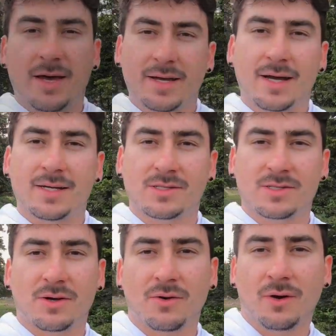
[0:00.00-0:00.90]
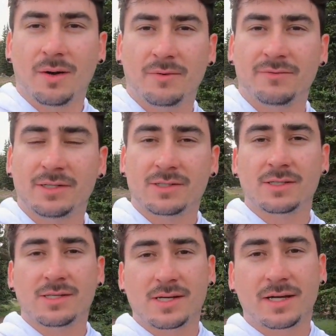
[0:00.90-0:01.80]
Hey guys, so I'm
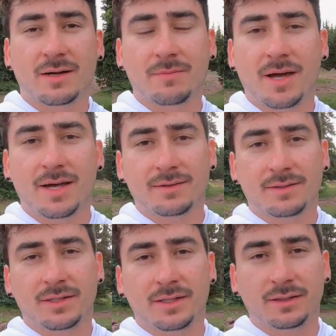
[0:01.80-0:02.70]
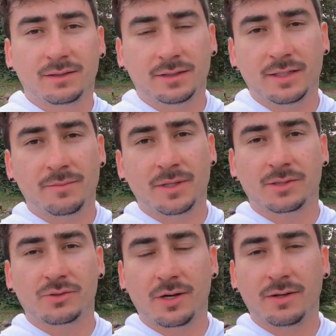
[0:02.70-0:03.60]
officially set up at the Leedy
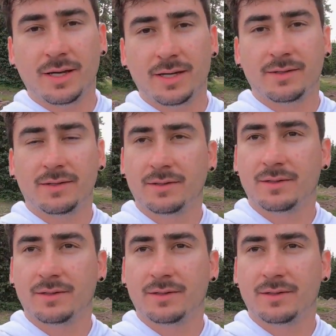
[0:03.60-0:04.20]
Peak Trailhead.